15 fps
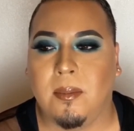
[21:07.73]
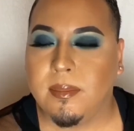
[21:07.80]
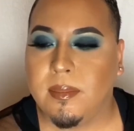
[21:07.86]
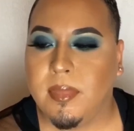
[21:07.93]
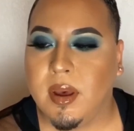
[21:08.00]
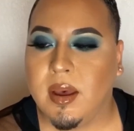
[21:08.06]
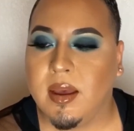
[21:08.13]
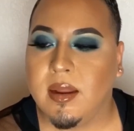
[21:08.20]

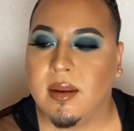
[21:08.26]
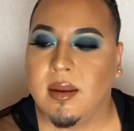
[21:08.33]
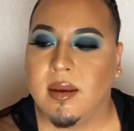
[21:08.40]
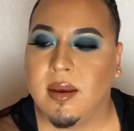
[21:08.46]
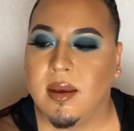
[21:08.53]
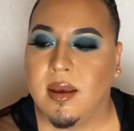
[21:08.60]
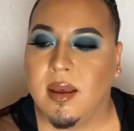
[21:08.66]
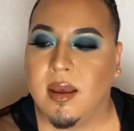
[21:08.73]
but
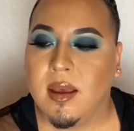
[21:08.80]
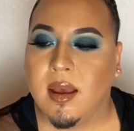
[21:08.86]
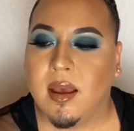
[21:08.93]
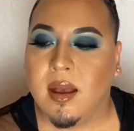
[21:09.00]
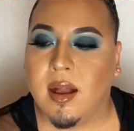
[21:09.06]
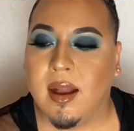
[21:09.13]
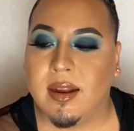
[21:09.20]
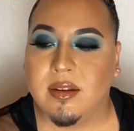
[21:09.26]

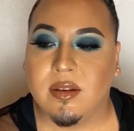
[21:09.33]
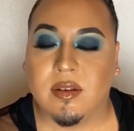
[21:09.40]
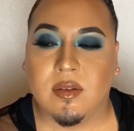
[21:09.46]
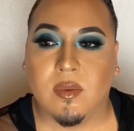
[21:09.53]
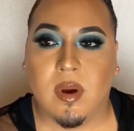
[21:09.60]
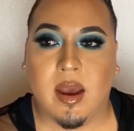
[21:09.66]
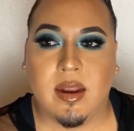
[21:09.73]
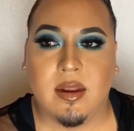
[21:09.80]
I just
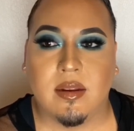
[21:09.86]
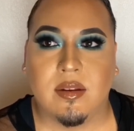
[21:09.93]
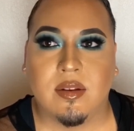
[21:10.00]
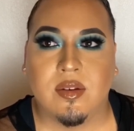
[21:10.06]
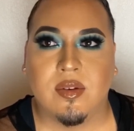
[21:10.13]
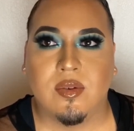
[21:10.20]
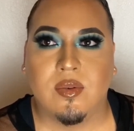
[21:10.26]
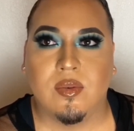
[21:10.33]
wanted
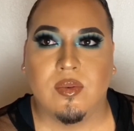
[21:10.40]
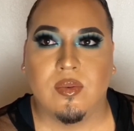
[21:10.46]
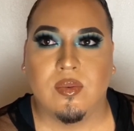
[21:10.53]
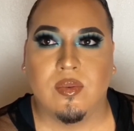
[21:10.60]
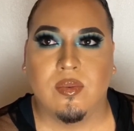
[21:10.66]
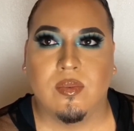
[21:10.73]
to